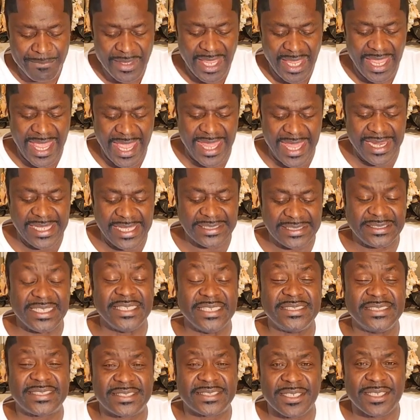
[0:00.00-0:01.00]
and as
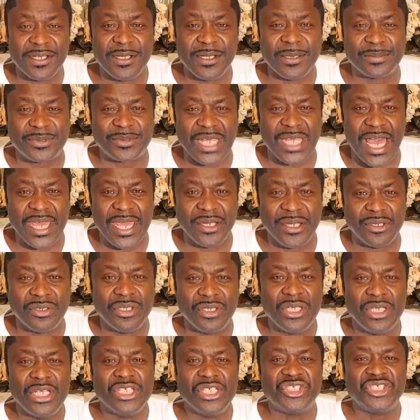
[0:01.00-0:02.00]
a subtitle,
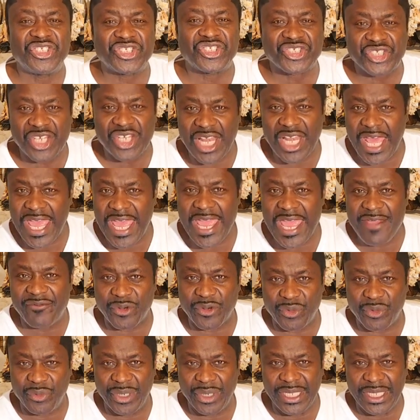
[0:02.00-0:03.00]

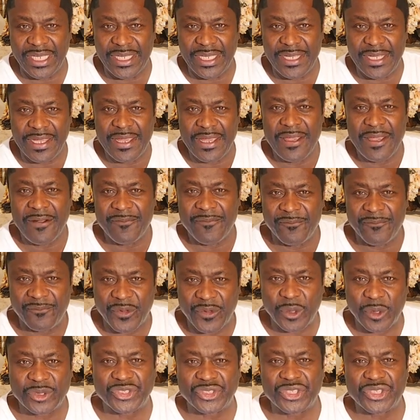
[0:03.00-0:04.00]
Slavery
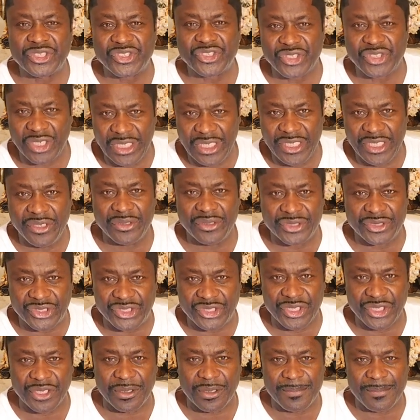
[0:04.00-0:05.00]
versus
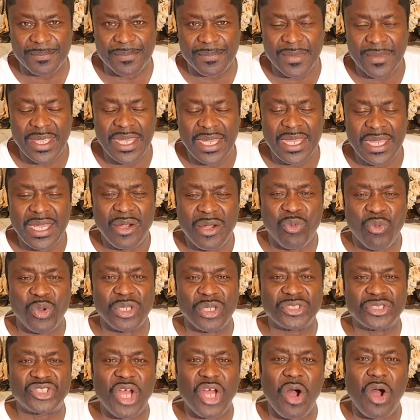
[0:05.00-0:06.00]
Leadership. I
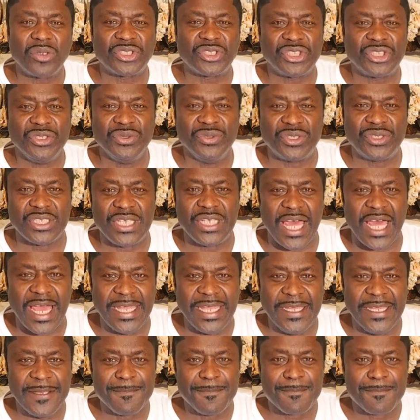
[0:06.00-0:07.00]
want to talk to you
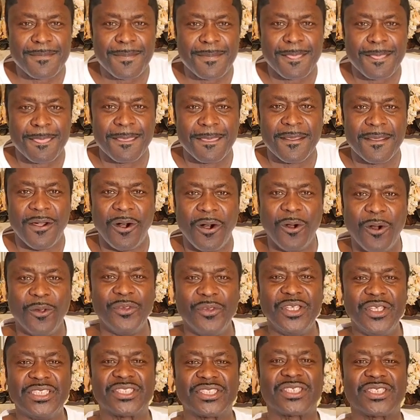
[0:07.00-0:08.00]
tonight on
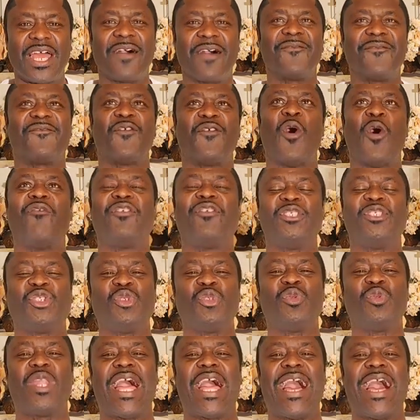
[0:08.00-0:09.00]
this 4th of
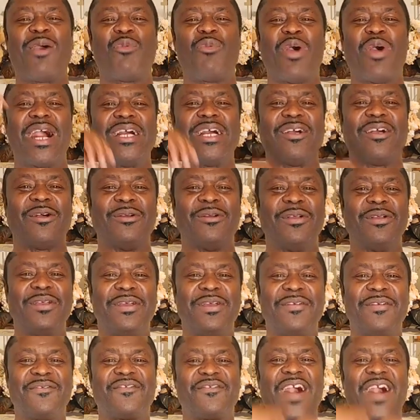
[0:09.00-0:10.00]
July while
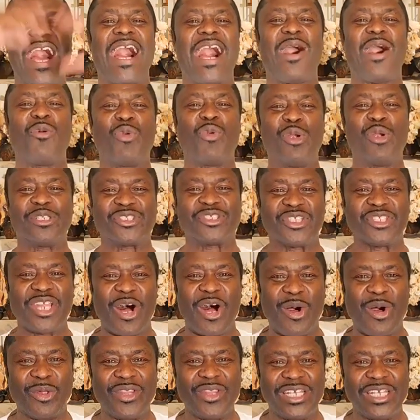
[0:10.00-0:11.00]
fireworks and
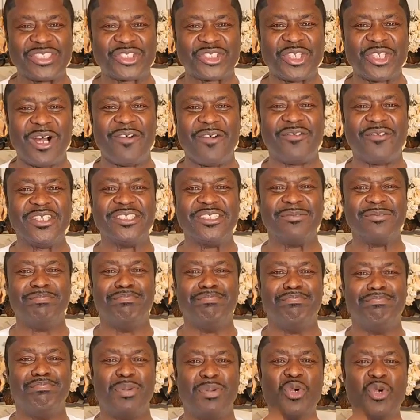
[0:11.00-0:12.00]
all that stuff is
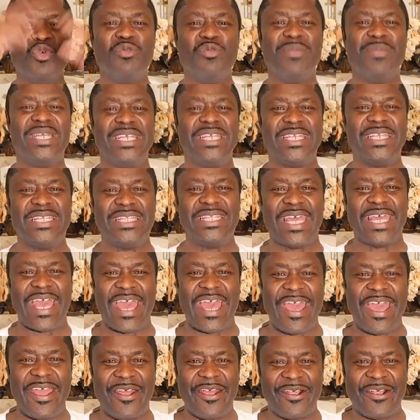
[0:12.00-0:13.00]
booming in the
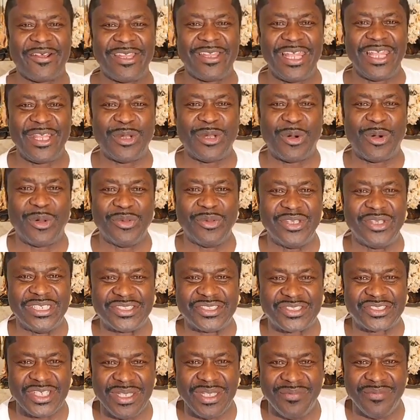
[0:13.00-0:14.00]
air later on
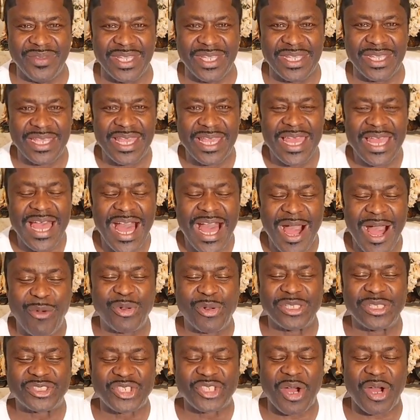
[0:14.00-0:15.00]
this evening. I
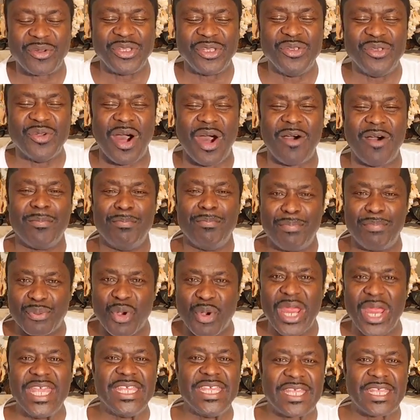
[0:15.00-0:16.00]
want to talk to you off
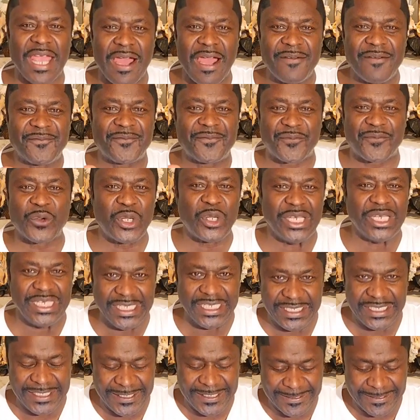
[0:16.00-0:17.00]
Break
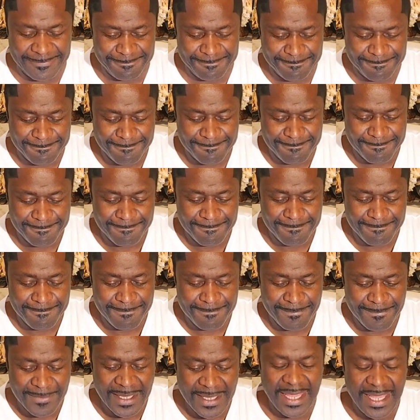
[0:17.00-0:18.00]
Free,
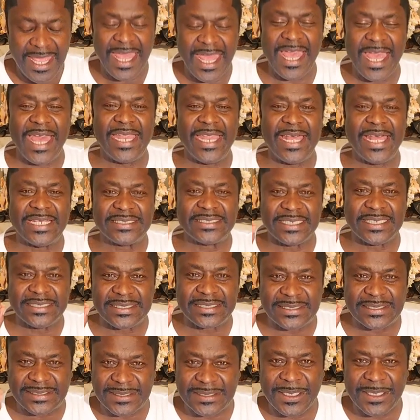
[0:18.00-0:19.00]
and as a
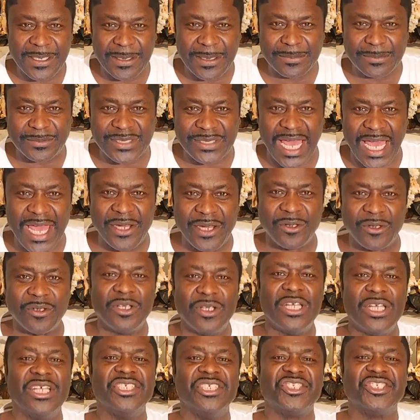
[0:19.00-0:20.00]
subtitle,
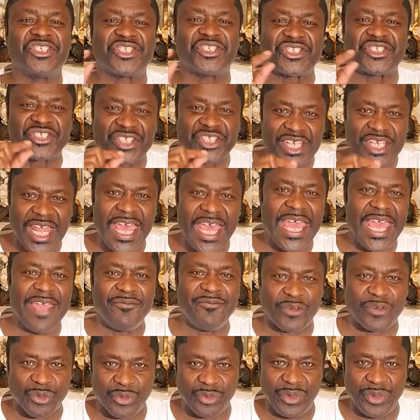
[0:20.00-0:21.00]

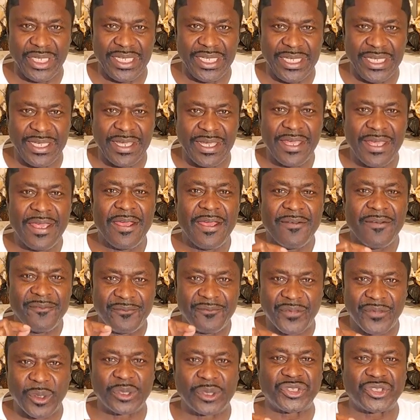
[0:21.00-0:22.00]
Slavery
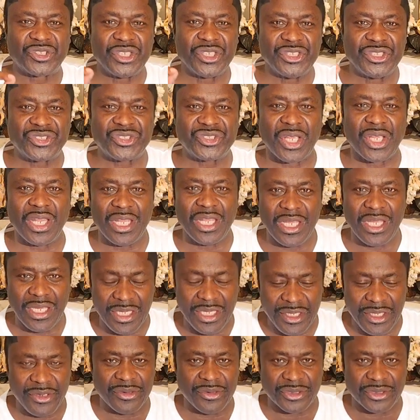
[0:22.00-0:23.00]
versus
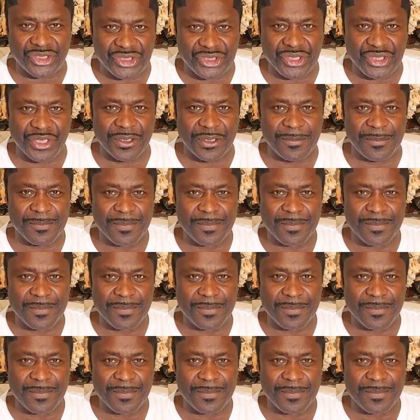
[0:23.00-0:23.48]
Leadership.